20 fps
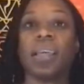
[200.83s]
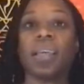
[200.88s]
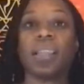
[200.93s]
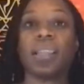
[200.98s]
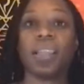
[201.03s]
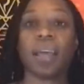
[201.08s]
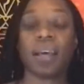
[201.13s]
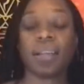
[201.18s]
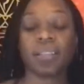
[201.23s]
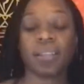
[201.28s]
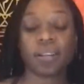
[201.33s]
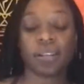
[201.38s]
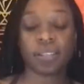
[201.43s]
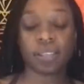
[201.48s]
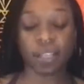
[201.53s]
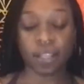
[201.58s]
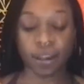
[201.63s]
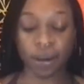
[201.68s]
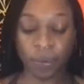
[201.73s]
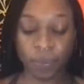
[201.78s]
Nah, seriously
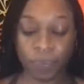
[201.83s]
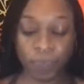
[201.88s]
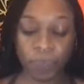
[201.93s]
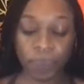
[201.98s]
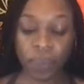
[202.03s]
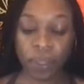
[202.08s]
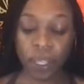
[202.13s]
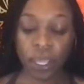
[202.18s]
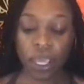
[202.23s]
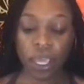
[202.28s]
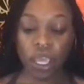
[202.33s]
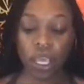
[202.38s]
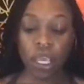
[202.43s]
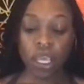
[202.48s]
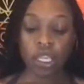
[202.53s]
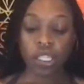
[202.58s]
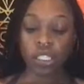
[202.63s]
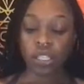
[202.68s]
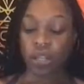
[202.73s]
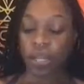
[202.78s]
though.
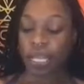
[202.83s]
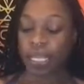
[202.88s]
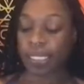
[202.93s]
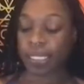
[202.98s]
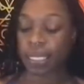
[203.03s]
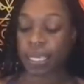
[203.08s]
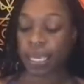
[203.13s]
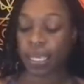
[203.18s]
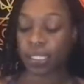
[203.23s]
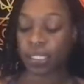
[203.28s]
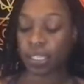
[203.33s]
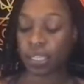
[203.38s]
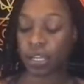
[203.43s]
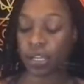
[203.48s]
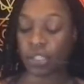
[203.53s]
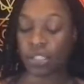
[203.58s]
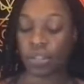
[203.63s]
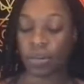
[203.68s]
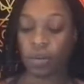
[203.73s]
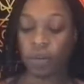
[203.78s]
So let's get into your
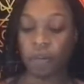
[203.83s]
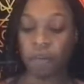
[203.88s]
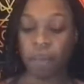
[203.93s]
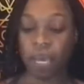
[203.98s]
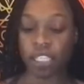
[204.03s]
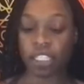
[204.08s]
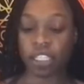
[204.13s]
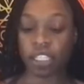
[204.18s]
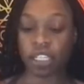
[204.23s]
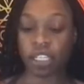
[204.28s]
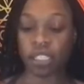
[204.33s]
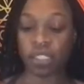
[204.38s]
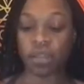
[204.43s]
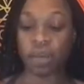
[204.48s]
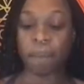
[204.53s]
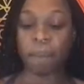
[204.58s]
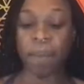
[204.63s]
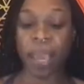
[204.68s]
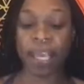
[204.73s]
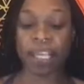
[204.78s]
intuitive messages.
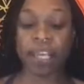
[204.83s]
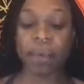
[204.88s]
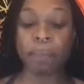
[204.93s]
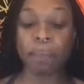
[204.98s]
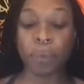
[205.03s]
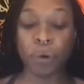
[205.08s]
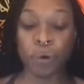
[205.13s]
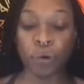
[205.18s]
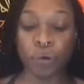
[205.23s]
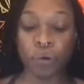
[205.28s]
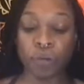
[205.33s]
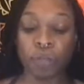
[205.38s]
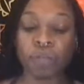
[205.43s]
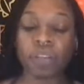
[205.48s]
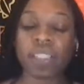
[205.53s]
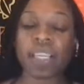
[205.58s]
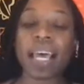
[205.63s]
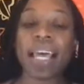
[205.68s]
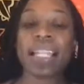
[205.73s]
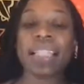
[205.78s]
Making
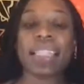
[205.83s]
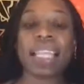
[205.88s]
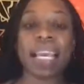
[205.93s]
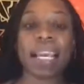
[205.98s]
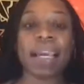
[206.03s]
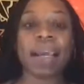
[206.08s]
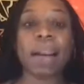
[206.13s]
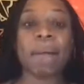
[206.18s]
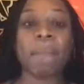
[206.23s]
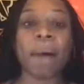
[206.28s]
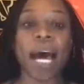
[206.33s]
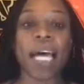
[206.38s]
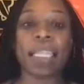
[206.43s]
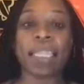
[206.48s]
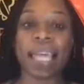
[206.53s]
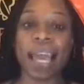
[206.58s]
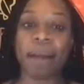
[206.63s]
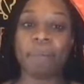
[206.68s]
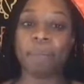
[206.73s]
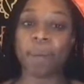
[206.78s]
moves, thinking about
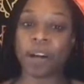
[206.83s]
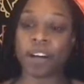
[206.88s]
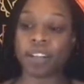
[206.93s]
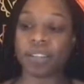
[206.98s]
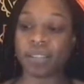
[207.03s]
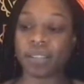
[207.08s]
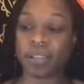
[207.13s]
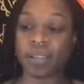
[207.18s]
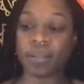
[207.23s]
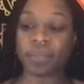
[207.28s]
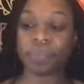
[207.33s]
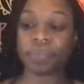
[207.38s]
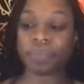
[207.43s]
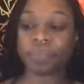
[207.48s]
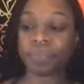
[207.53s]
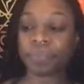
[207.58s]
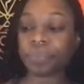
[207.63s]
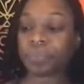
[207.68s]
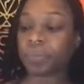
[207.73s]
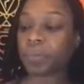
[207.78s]
that person.
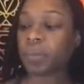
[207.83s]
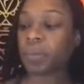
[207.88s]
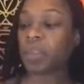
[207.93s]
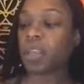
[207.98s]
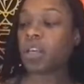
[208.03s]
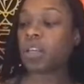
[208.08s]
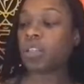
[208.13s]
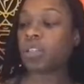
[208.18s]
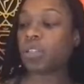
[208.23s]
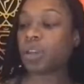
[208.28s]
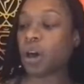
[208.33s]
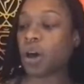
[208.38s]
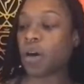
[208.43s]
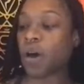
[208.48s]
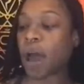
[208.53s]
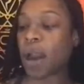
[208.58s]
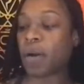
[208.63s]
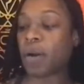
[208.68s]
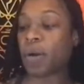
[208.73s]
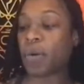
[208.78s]
So
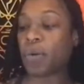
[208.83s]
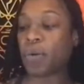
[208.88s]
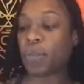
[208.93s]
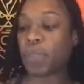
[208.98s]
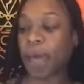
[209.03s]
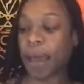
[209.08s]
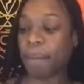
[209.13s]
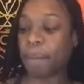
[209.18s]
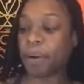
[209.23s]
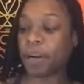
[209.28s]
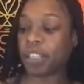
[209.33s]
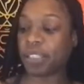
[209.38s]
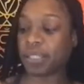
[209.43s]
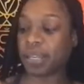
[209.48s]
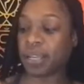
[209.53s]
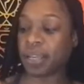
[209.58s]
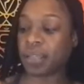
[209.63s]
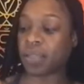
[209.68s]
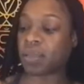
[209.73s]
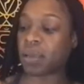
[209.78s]
I don't know who that person
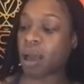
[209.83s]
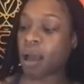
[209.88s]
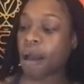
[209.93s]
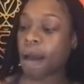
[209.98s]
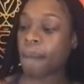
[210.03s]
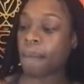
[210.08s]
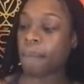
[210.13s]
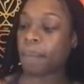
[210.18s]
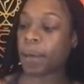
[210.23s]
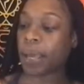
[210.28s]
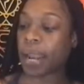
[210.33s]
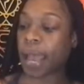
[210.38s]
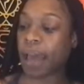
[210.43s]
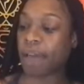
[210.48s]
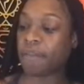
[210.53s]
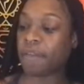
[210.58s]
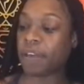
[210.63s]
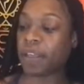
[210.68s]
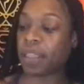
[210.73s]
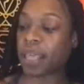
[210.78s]
is, but I
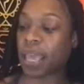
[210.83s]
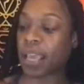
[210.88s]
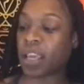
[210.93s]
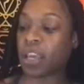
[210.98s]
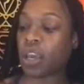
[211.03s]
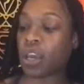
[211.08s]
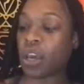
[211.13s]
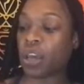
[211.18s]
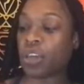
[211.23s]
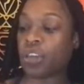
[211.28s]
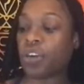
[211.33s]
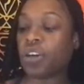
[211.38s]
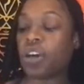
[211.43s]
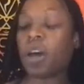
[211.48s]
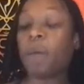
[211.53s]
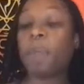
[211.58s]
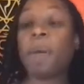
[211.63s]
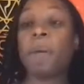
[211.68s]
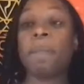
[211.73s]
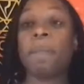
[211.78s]
feel like you could
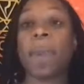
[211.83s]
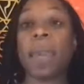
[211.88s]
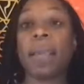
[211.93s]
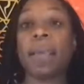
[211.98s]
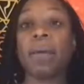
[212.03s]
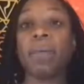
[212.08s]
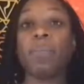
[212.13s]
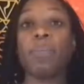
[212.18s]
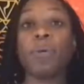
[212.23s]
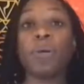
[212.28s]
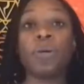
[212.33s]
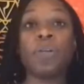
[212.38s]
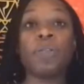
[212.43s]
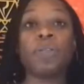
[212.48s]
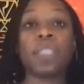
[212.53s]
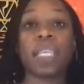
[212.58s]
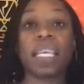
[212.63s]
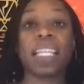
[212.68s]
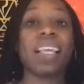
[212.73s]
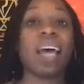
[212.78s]
be making
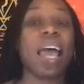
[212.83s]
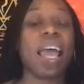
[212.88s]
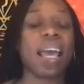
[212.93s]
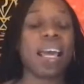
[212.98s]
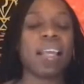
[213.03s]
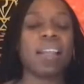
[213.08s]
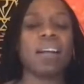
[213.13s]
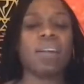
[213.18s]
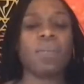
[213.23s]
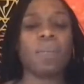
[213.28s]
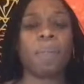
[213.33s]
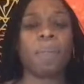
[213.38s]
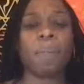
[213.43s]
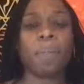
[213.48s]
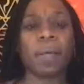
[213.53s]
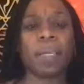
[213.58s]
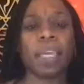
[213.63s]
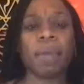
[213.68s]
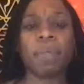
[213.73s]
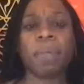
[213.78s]
moves. And
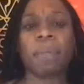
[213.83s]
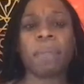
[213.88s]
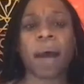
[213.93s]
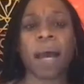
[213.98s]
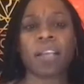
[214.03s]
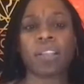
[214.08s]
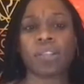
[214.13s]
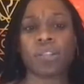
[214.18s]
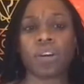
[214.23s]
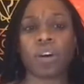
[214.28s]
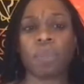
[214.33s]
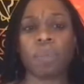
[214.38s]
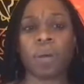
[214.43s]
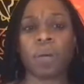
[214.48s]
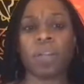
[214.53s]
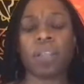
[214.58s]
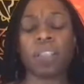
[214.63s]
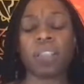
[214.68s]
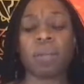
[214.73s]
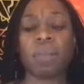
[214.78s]
keep in mind, Scorpio,
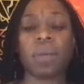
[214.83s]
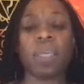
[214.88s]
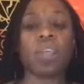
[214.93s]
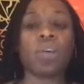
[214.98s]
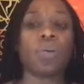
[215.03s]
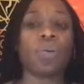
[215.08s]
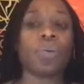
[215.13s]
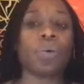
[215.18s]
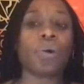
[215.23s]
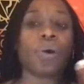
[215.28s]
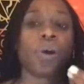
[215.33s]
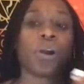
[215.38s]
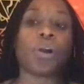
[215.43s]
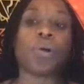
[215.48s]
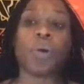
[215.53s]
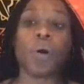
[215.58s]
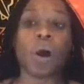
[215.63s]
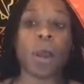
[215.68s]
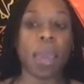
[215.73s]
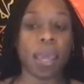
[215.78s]
this could be you or
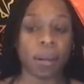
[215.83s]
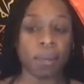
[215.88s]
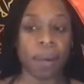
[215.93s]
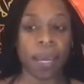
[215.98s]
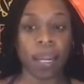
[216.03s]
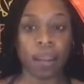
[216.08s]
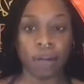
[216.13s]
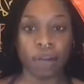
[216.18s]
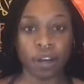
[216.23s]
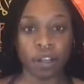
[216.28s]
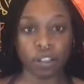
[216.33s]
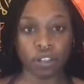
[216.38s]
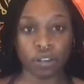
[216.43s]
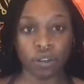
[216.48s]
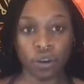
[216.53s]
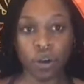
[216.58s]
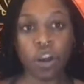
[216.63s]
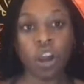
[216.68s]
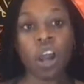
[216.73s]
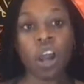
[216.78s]
anybody around you.
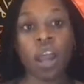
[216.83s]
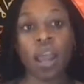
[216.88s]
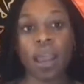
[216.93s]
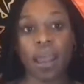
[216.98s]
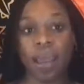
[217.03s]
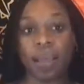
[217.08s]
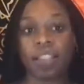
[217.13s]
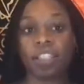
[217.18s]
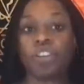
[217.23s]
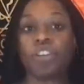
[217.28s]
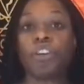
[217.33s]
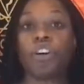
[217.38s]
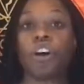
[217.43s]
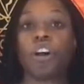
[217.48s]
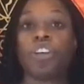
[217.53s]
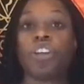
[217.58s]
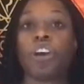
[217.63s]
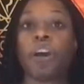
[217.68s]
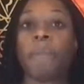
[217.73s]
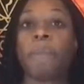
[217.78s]
If
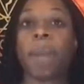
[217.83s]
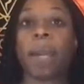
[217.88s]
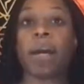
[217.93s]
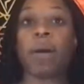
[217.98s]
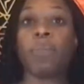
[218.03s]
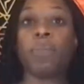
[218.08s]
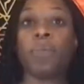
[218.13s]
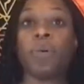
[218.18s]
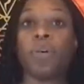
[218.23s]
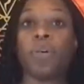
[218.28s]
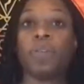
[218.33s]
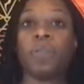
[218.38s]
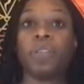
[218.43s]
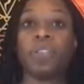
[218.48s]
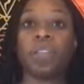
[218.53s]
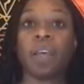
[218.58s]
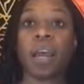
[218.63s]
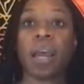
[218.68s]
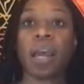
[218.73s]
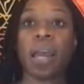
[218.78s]
you're making moves
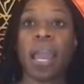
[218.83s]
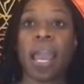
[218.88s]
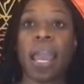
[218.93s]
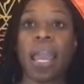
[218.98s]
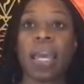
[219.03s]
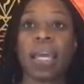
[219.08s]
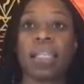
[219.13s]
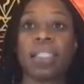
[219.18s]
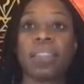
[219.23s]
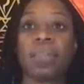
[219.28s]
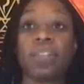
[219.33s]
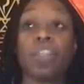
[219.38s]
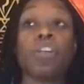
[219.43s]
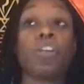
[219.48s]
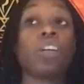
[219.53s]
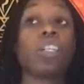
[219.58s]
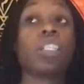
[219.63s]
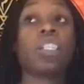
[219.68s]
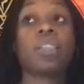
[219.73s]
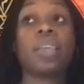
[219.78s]
and you
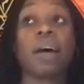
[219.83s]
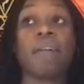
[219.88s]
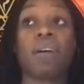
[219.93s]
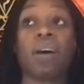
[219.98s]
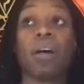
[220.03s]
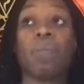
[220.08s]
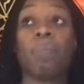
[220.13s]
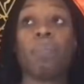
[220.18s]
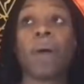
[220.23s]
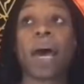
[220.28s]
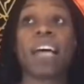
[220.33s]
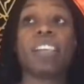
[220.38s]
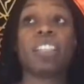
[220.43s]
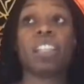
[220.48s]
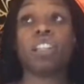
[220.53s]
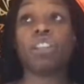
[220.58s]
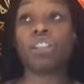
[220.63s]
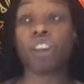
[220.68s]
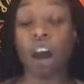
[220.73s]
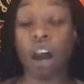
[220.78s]
could just have a
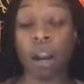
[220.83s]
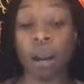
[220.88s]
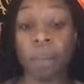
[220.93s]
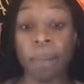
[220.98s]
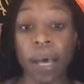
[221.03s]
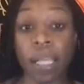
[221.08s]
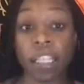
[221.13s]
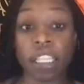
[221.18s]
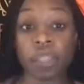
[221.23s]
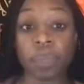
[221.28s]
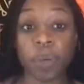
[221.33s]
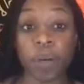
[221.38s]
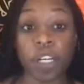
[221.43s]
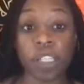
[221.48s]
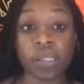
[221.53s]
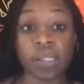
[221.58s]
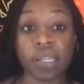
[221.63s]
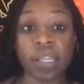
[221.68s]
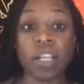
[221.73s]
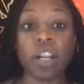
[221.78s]
passing thought about this
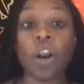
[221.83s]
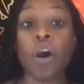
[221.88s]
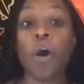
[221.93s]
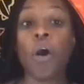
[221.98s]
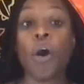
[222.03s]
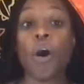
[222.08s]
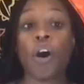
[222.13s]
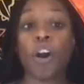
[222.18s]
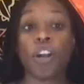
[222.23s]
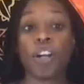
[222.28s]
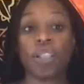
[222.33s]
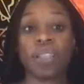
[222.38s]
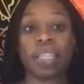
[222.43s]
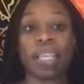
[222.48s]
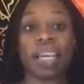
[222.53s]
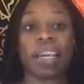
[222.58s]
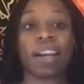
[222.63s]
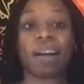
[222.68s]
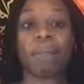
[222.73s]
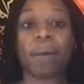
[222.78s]
person, or you're
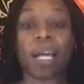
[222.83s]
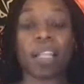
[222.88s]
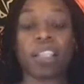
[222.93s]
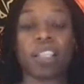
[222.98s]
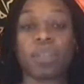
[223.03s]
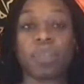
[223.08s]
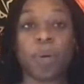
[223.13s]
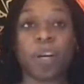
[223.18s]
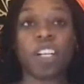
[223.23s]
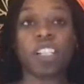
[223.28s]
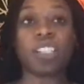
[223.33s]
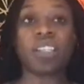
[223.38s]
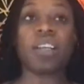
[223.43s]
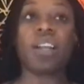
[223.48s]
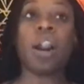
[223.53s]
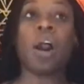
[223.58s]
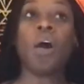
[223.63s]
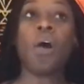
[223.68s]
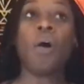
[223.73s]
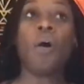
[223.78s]
thinking about this person,
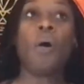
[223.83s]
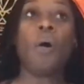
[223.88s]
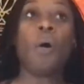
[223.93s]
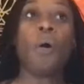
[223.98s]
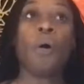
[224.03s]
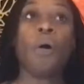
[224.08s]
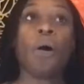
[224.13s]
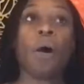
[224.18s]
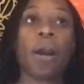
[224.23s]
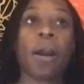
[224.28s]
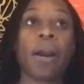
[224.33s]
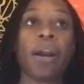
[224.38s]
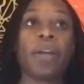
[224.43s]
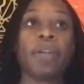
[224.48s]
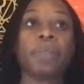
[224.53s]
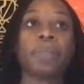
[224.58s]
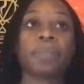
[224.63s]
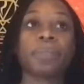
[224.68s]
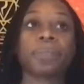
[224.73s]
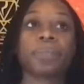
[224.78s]
or
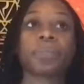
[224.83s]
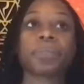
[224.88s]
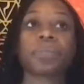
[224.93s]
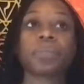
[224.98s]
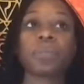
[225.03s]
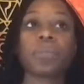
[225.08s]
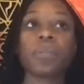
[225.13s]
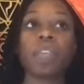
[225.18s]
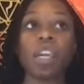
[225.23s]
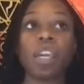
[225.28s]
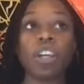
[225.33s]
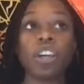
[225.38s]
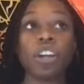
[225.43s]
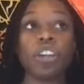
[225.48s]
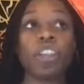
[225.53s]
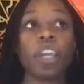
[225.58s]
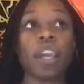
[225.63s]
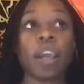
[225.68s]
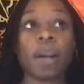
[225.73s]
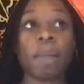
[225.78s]
you're
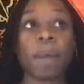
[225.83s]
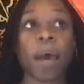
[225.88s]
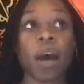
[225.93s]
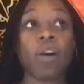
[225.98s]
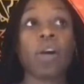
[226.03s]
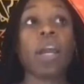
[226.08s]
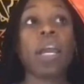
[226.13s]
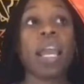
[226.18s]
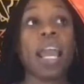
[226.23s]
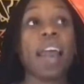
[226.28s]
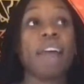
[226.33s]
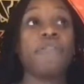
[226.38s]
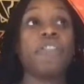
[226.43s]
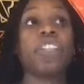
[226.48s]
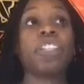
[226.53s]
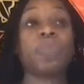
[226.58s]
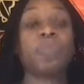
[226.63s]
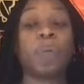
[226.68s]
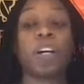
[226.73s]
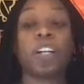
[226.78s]
thinking about if
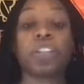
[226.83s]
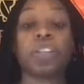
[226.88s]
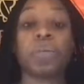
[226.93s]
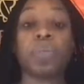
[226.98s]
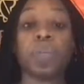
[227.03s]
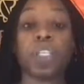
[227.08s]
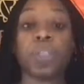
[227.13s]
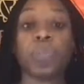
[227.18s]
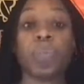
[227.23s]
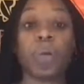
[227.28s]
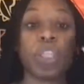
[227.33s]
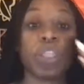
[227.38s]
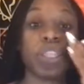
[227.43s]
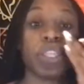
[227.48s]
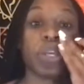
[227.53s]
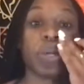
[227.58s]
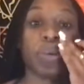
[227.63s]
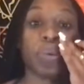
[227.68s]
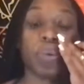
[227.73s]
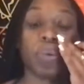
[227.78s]
this person was with
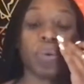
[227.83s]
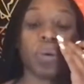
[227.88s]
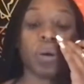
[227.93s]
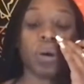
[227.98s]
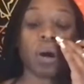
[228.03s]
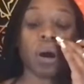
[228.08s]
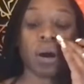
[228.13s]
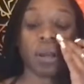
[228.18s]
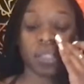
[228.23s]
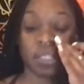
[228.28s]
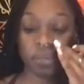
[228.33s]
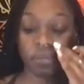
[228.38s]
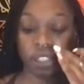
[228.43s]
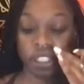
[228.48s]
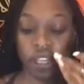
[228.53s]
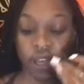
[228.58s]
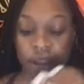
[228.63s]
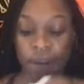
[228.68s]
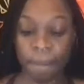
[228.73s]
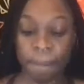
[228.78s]
you on some
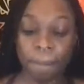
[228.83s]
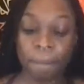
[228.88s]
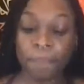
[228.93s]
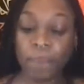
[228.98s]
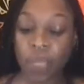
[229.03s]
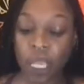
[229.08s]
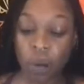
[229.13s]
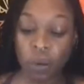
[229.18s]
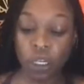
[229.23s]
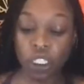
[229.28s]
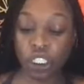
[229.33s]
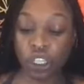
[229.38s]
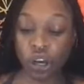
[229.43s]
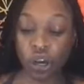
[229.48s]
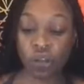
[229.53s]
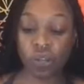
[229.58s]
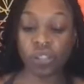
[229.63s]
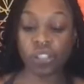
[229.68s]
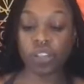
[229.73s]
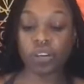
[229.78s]
shit. Which
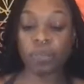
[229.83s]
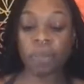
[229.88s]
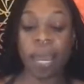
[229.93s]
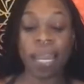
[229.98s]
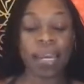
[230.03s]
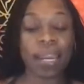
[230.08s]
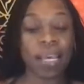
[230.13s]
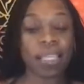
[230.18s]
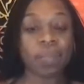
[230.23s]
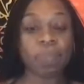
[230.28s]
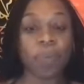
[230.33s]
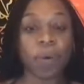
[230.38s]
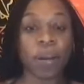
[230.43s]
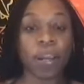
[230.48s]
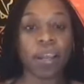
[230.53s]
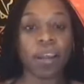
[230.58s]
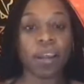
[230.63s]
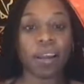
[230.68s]
goes to my next point.